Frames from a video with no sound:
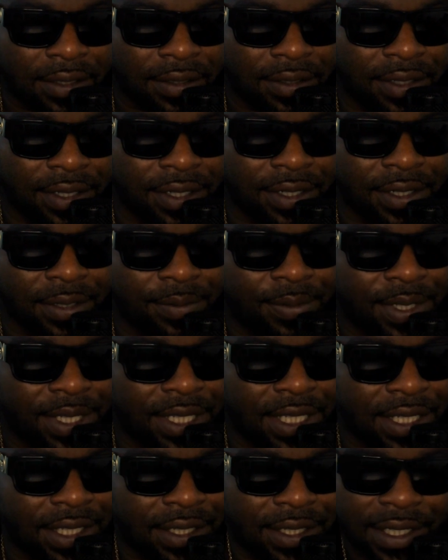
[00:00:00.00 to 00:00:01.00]
You know what I'm
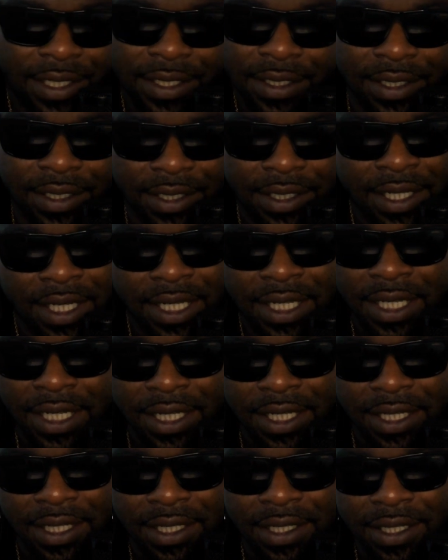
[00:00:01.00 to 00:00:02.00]
saying? It,
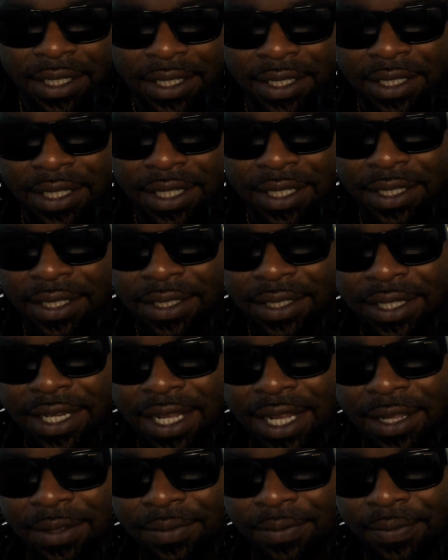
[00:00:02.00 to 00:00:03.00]
it, it doesn't
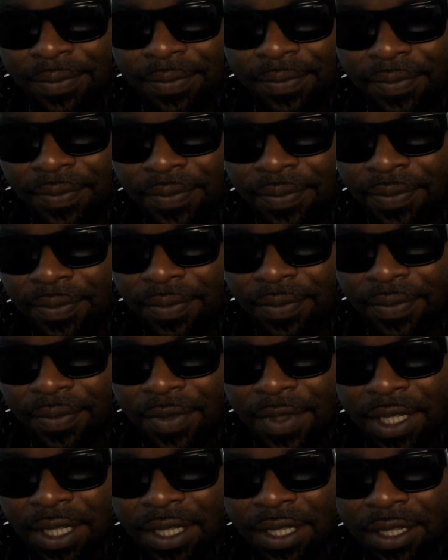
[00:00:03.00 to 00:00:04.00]
stop.
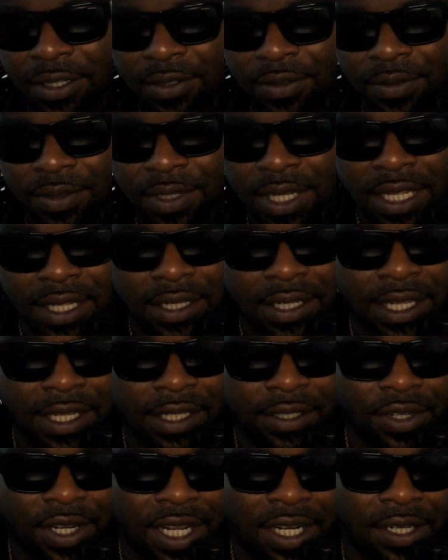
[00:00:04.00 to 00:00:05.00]
You know, they they
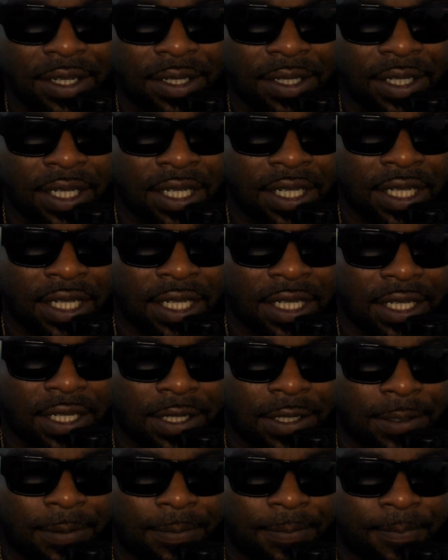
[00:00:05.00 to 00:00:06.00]
trying to
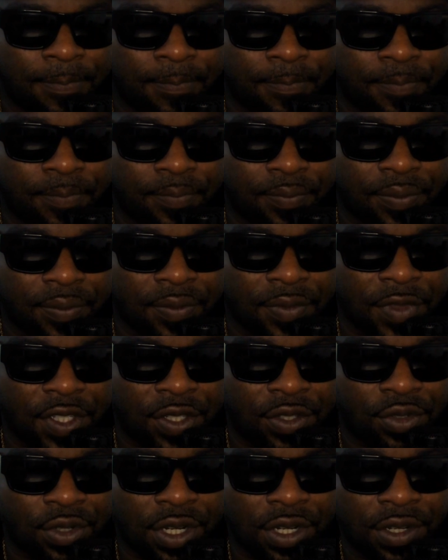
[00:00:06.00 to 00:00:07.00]
um,
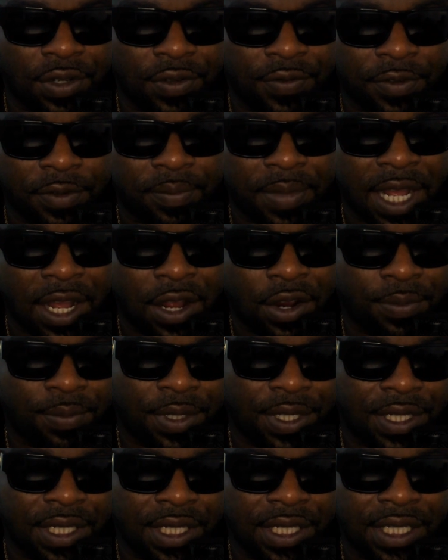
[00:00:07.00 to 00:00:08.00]
struggle for power
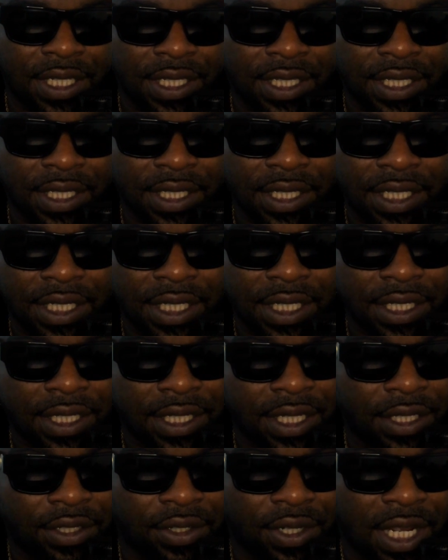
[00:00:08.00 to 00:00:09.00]
positions and shit
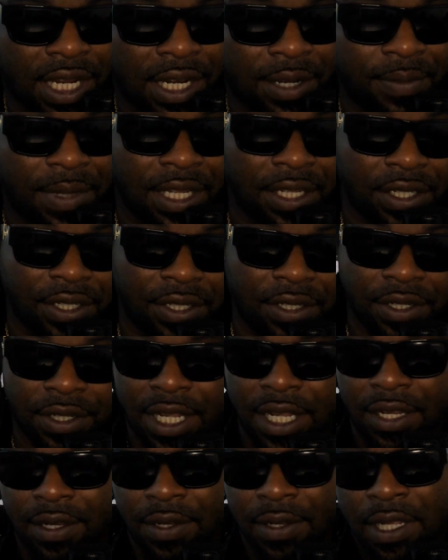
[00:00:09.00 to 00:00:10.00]
and try to make sure
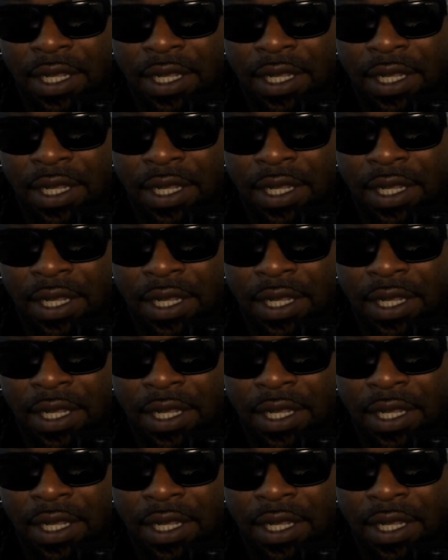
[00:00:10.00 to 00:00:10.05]
that